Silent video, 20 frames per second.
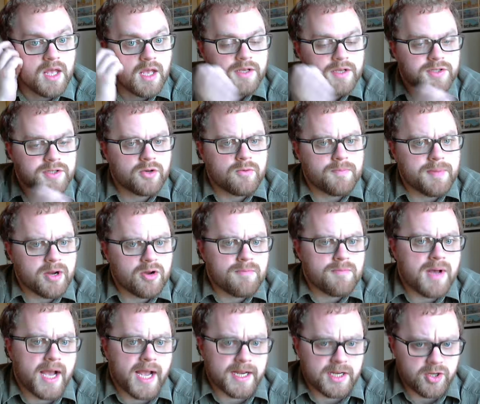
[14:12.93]
So bear in
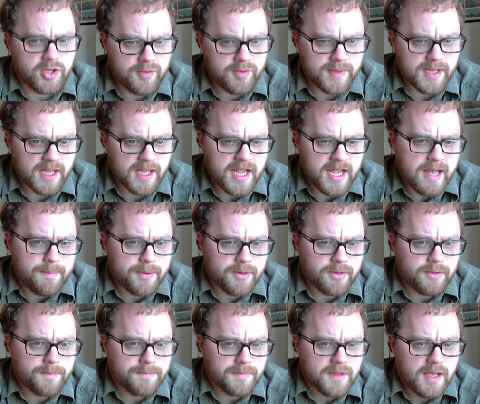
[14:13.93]
mind, human
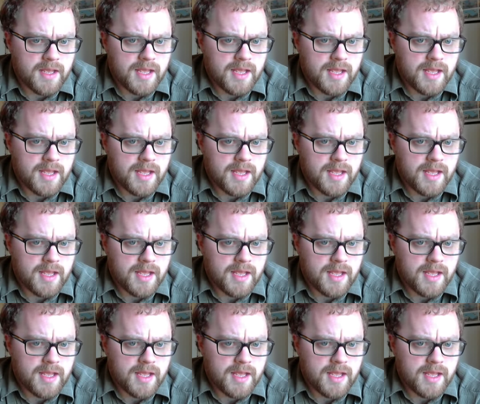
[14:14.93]
capital